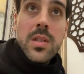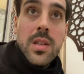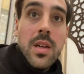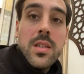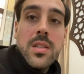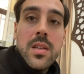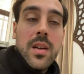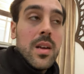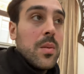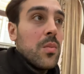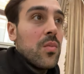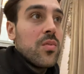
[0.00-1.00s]
it's
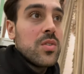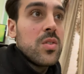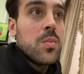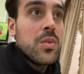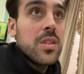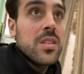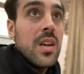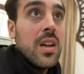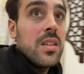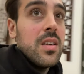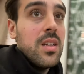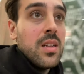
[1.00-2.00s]
lunchtime, super
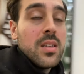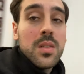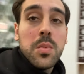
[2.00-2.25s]
excited to eat in this